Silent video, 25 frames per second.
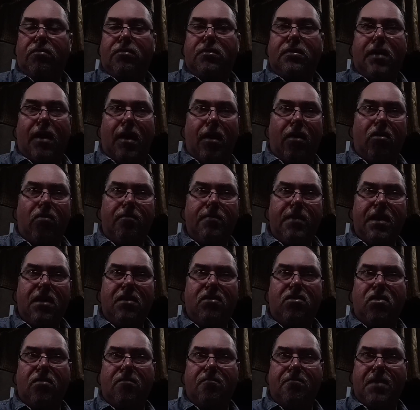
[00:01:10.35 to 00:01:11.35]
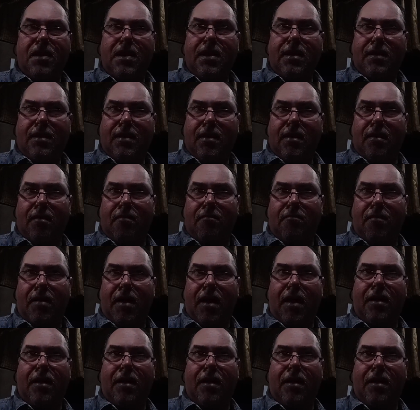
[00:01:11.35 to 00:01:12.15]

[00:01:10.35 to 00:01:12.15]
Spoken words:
tell me to meet him